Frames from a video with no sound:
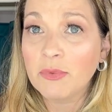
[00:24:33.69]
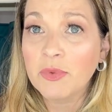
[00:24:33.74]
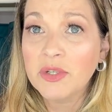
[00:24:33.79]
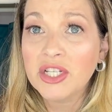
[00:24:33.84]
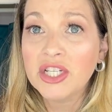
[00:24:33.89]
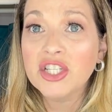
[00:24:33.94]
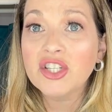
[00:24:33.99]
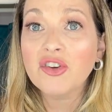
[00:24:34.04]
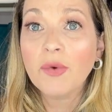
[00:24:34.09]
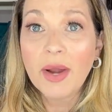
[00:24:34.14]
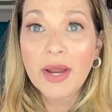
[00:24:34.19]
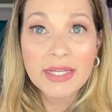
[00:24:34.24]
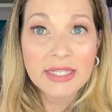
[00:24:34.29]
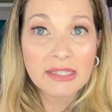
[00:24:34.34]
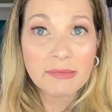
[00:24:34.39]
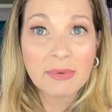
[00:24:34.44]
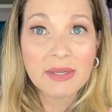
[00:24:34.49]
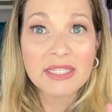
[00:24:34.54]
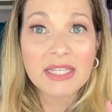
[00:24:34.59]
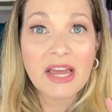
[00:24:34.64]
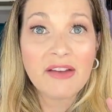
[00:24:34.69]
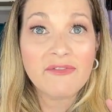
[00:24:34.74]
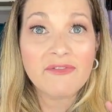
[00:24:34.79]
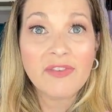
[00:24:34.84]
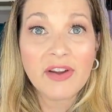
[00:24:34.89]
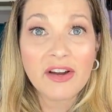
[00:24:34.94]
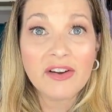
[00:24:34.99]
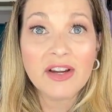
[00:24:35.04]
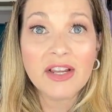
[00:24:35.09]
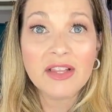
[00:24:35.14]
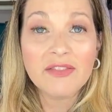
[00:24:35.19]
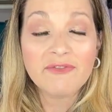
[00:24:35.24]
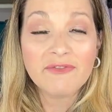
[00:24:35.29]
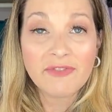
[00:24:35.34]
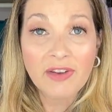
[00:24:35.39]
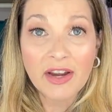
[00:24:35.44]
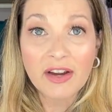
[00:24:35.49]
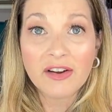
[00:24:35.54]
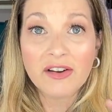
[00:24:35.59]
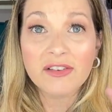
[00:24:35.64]
which is crazy because I have very
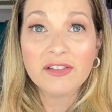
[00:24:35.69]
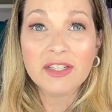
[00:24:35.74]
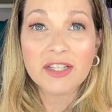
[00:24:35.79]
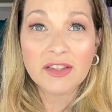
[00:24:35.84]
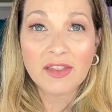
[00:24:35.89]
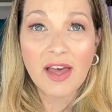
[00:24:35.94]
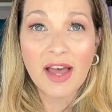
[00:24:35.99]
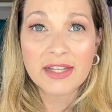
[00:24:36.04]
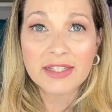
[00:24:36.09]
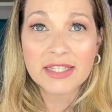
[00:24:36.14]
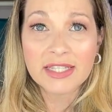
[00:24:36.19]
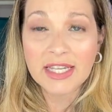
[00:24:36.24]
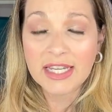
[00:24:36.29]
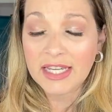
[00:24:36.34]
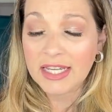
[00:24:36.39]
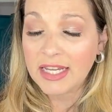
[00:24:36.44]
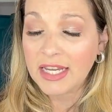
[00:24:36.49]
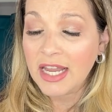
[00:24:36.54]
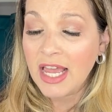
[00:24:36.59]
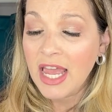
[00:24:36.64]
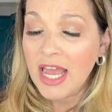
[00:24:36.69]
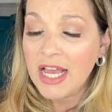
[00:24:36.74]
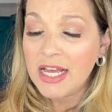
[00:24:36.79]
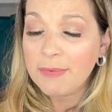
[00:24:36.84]
fair to light skin.